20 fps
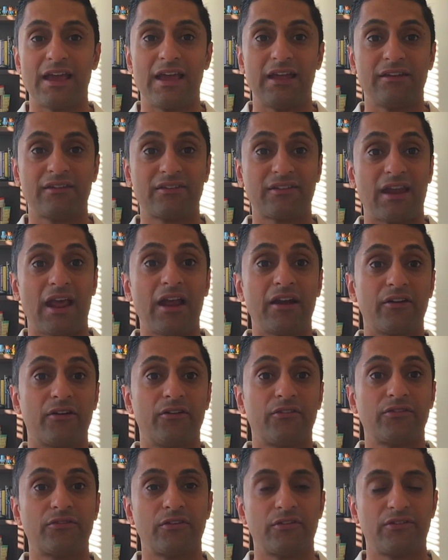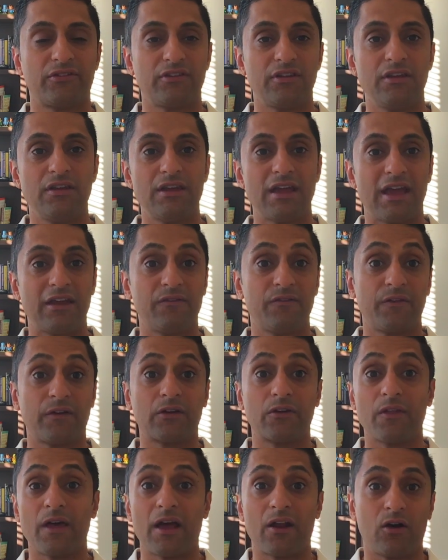and standards to see and
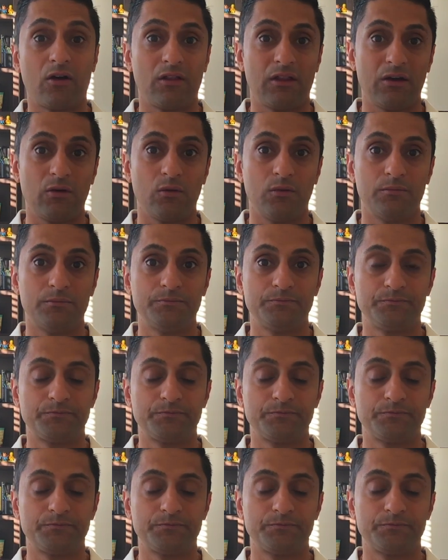figure that all out.